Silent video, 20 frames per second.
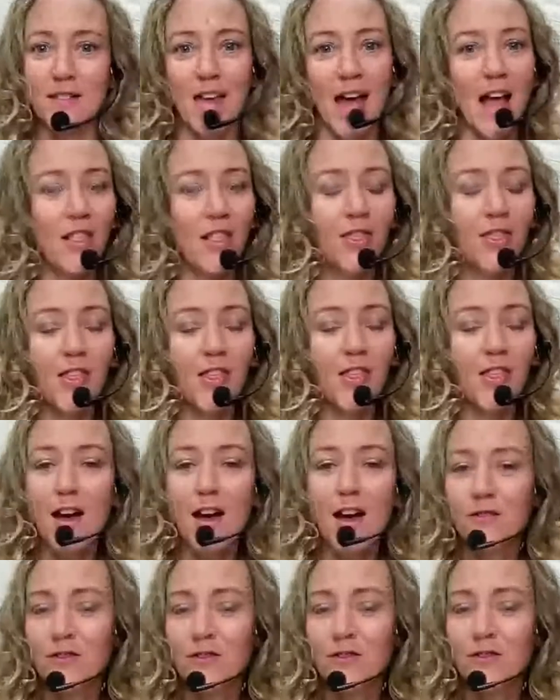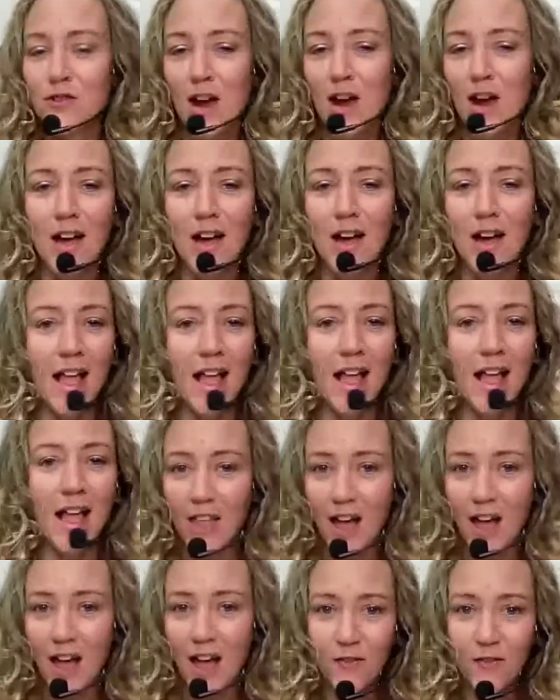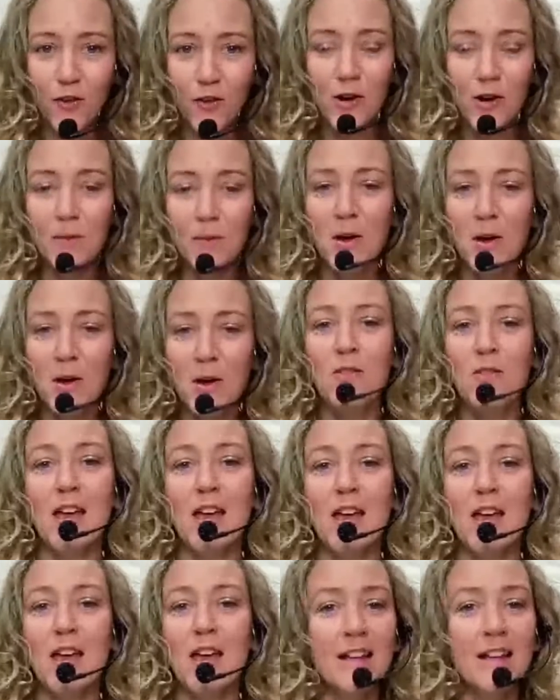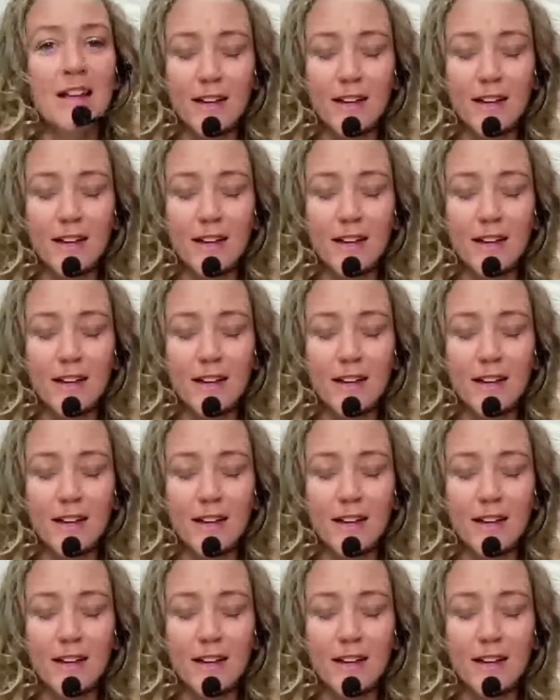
that love drug, that love hormone that